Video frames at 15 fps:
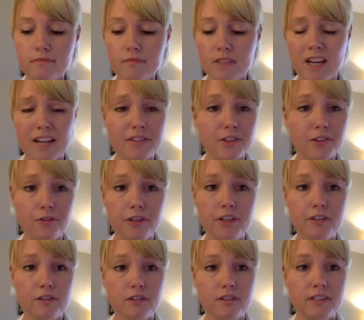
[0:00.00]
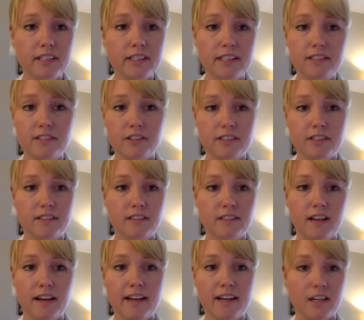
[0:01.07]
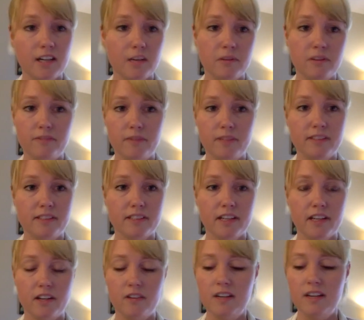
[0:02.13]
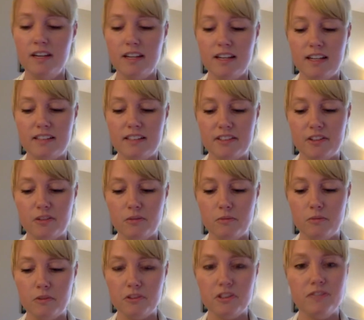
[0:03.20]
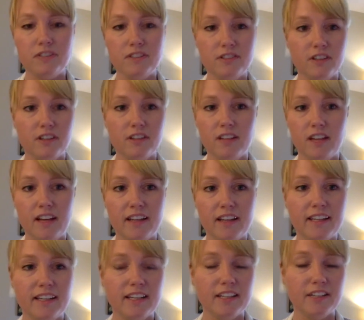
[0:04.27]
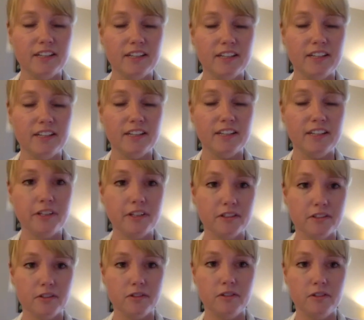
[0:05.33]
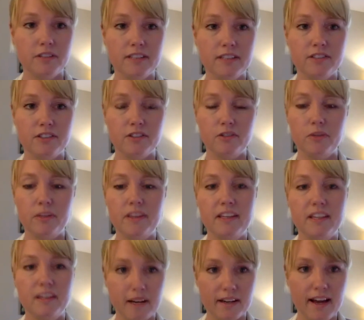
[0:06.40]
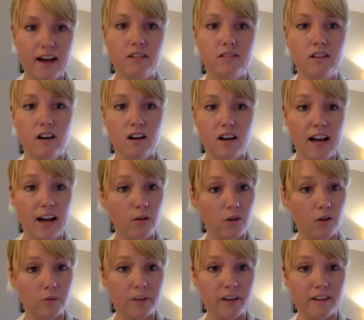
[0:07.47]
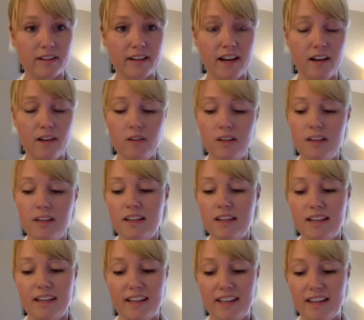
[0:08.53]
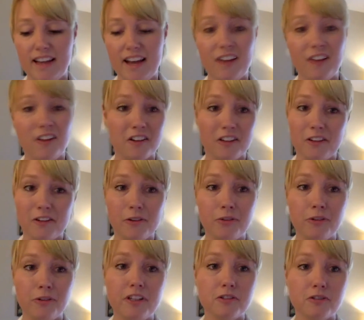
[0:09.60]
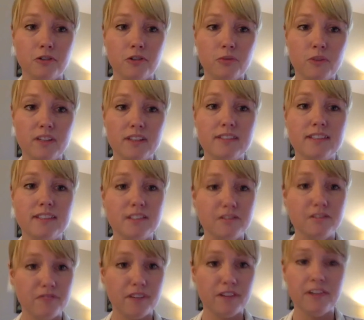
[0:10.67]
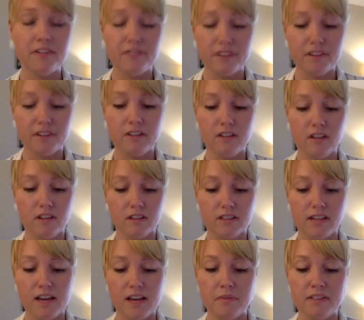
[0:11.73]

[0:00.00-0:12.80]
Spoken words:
I have a 3-year-old and he started to lie a couple of months ago. And so most of us start lying at 2-3 years old. And so if we think about how old we are now and how long ago 3 years old was, it's a very, very long time.